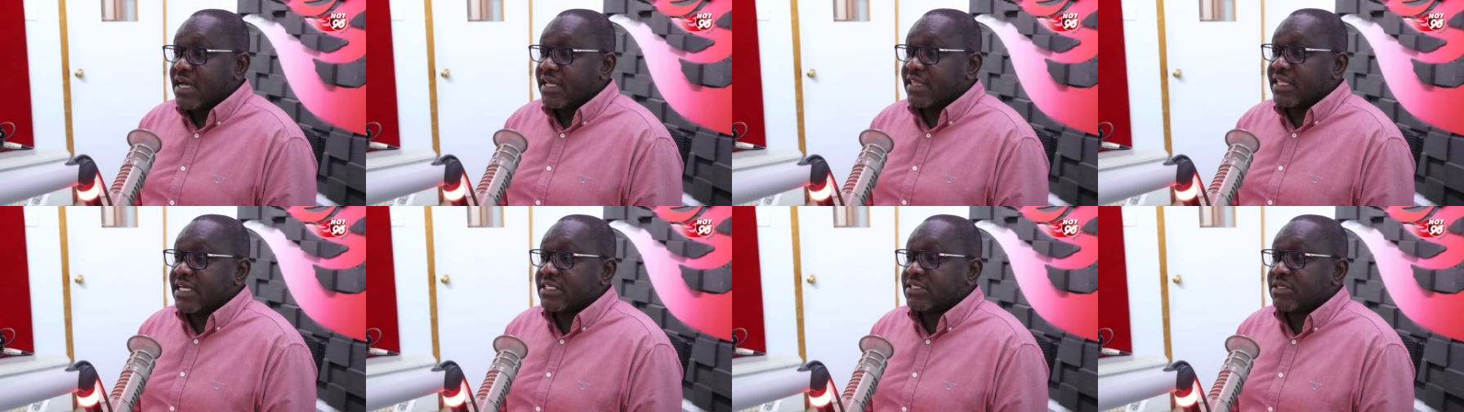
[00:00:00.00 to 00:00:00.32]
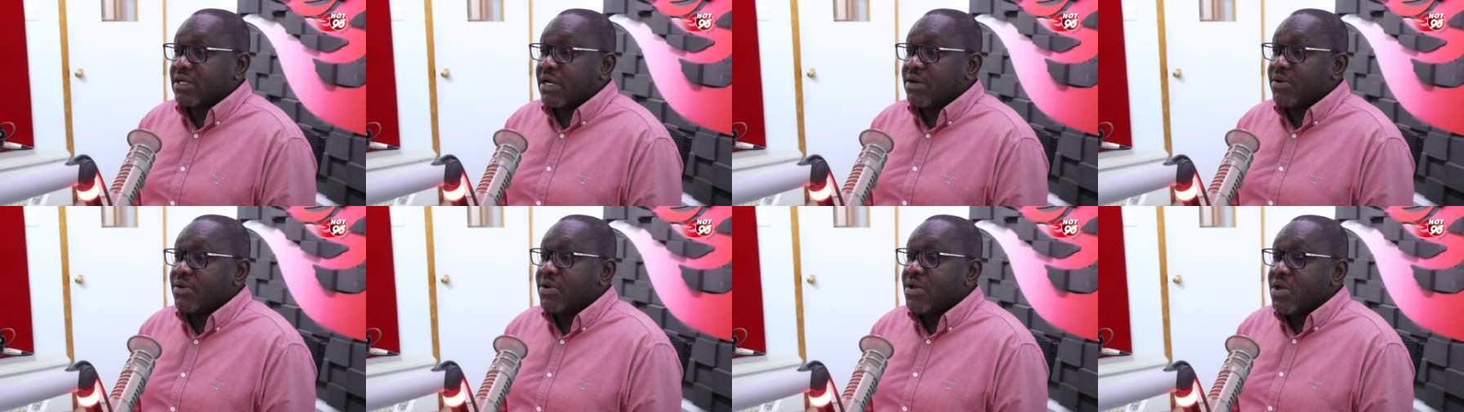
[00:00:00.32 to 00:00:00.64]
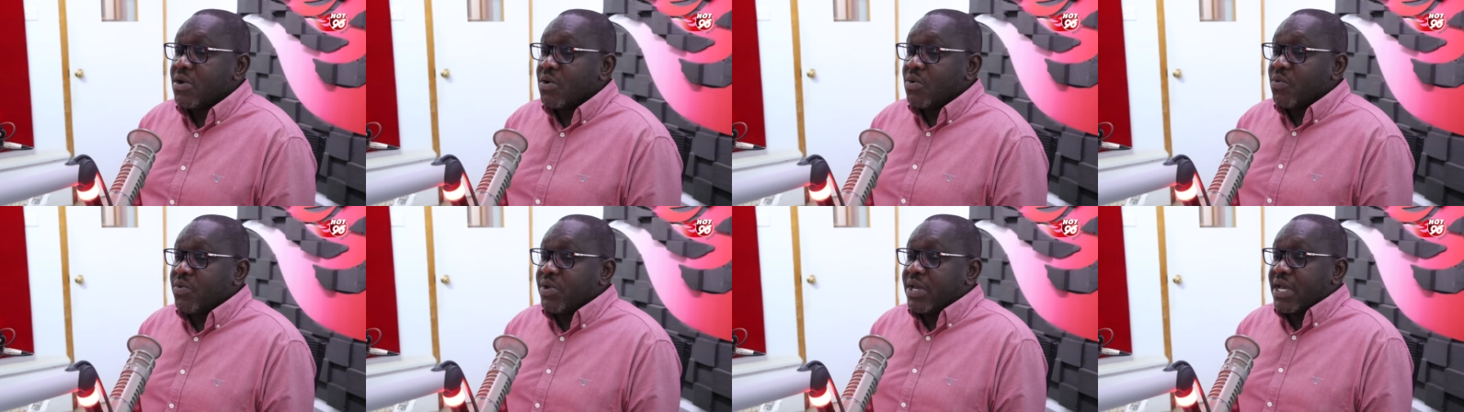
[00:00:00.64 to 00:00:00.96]
That's how
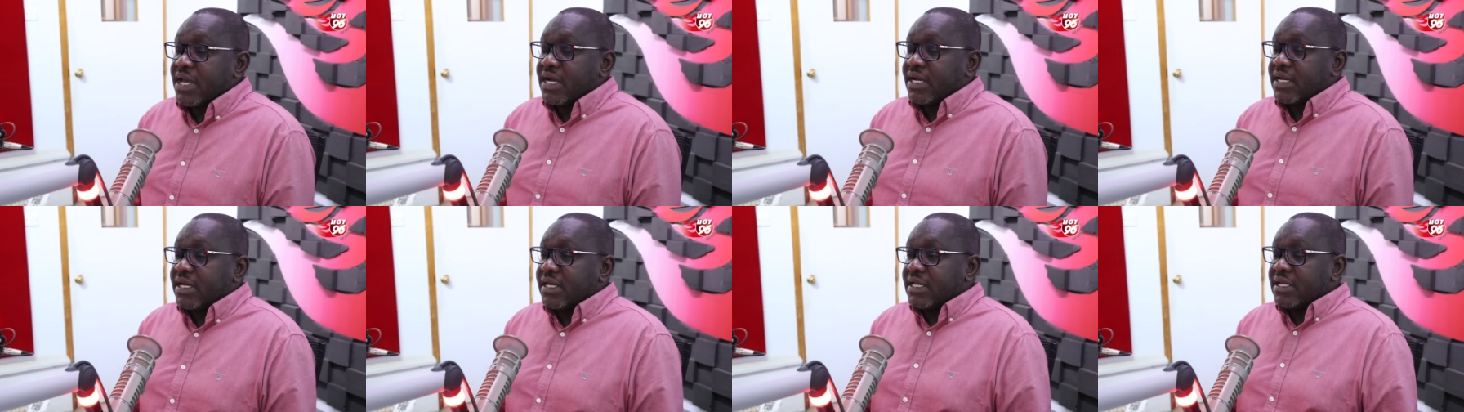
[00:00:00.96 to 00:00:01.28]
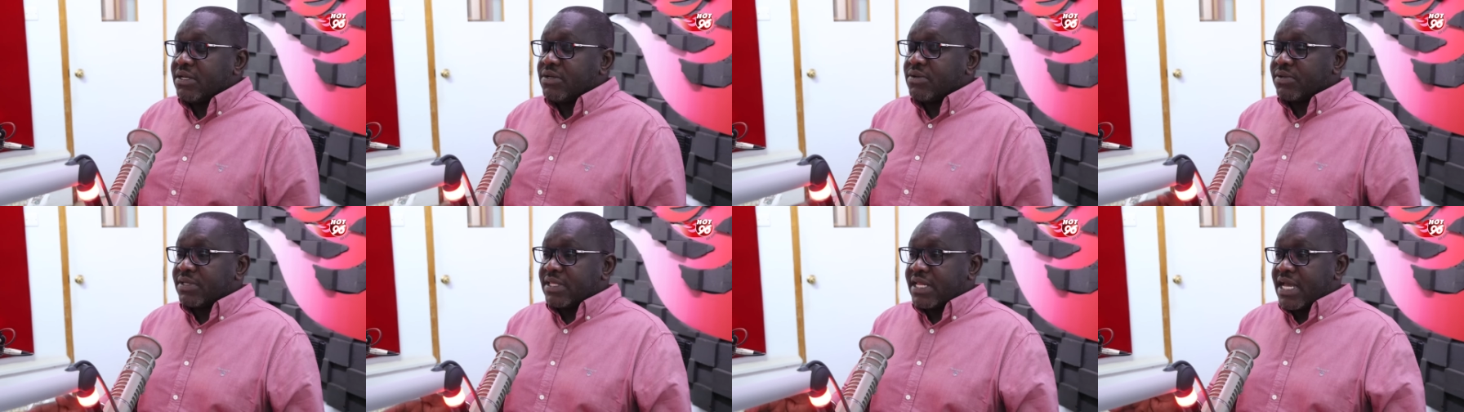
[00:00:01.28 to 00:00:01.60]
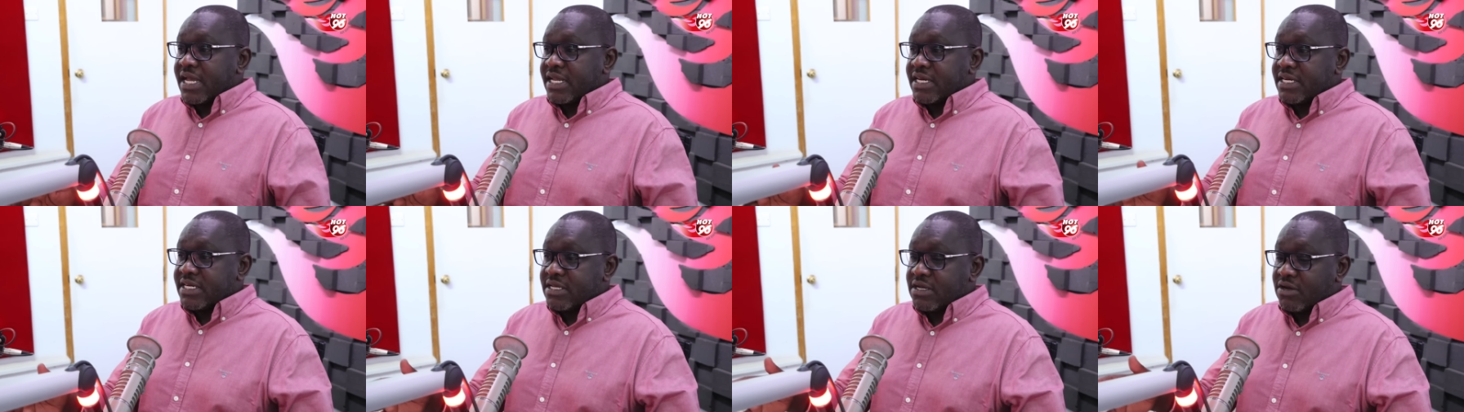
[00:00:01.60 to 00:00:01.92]
we agreed on the
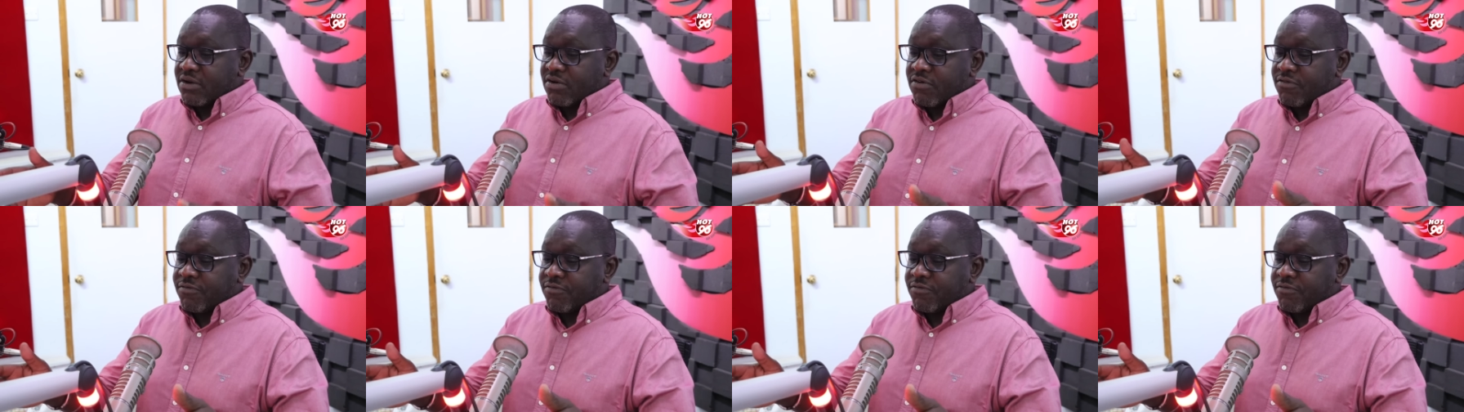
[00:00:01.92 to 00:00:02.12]
idea